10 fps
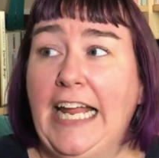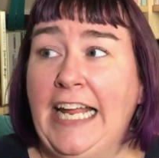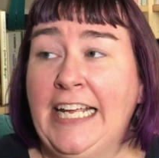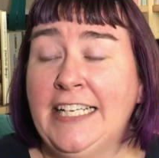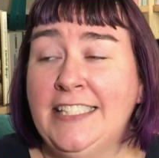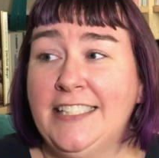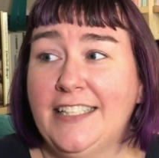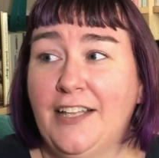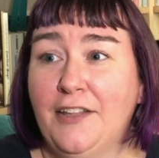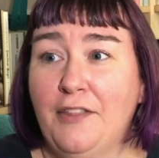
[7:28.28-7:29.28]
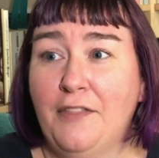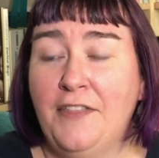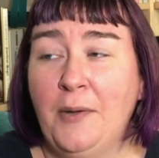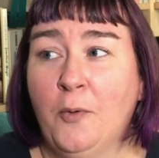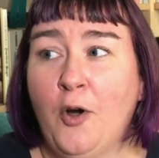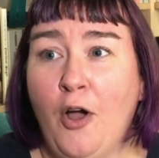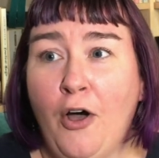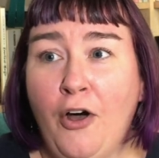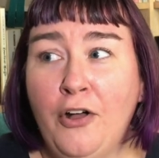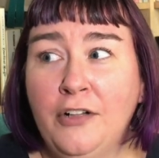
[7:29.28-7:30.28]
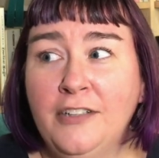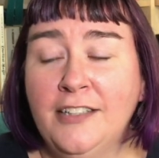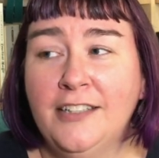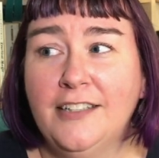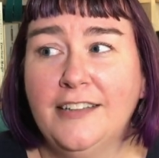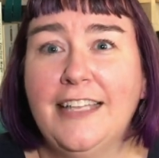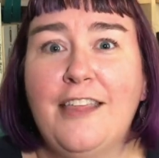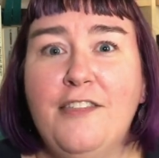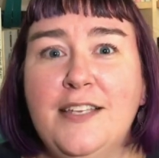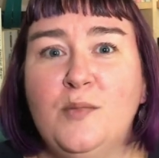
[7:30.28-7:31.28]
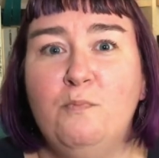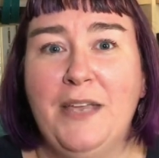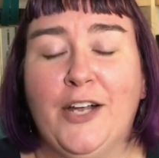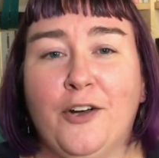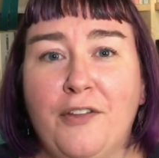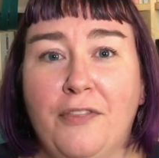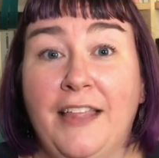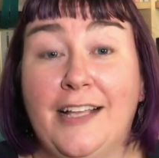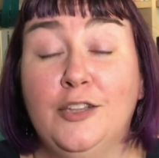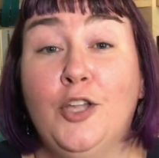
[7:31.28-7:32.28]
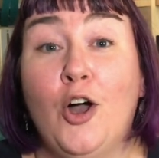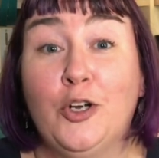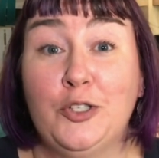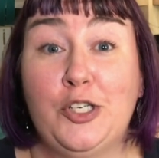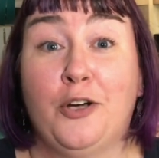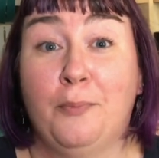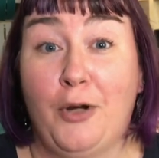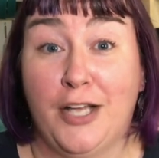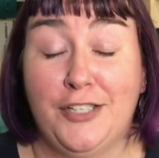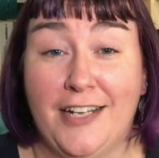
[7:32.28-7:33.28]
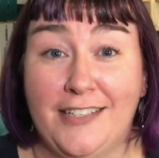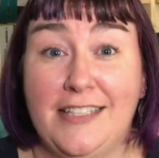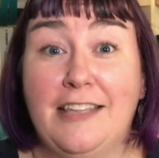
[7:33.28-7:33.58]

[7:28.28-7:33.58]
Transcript: And they were all like these bigger, like, longer term projects.